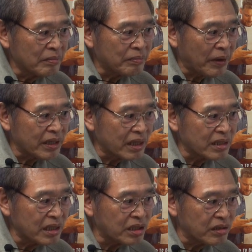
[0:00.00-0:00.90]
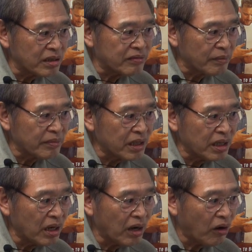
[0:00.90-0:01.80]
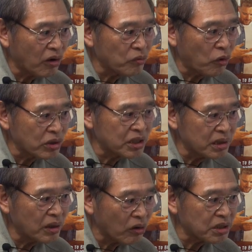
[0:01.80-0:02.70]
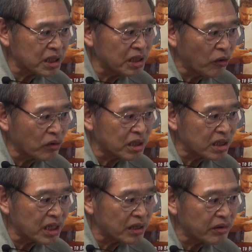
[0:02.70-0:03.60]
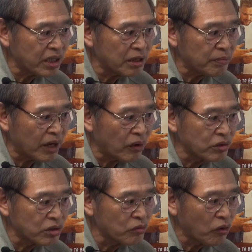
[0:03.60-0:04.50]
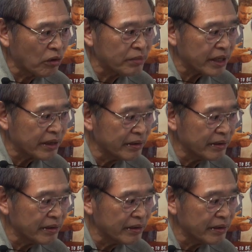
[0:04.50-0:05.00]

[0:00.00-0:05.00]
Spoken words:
by the distance from the hot seawater generated by ocean warming.